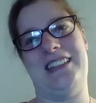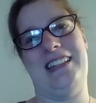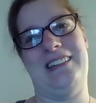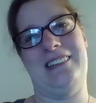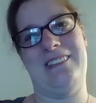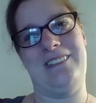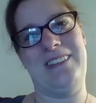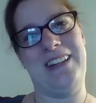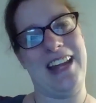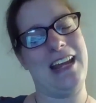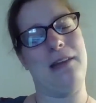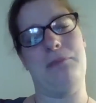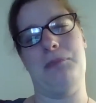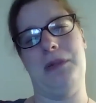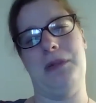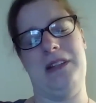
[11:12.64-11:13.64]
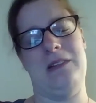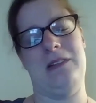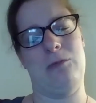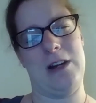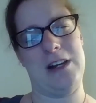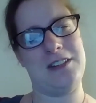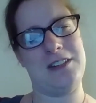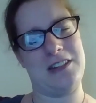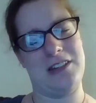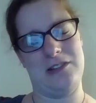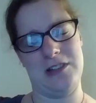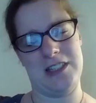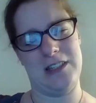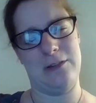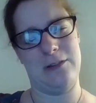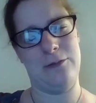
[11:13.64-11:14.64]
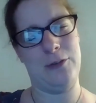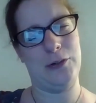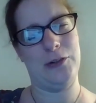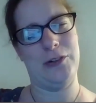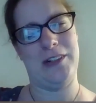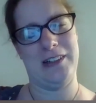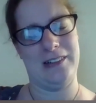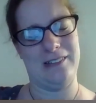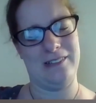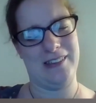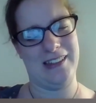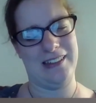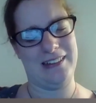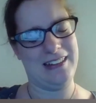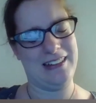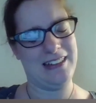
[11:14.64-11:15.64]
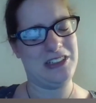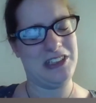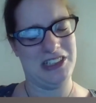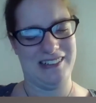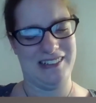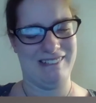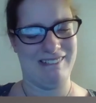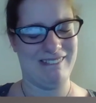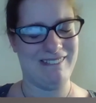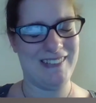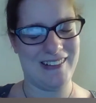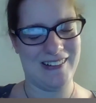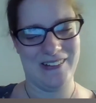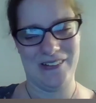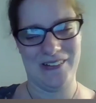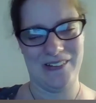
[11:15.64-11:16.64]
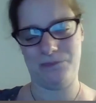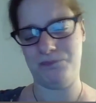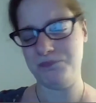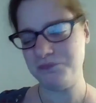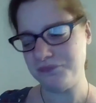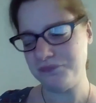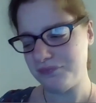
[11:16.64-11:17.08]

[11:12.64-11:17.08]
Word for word: like a cape and rescues the food in the kitchen um,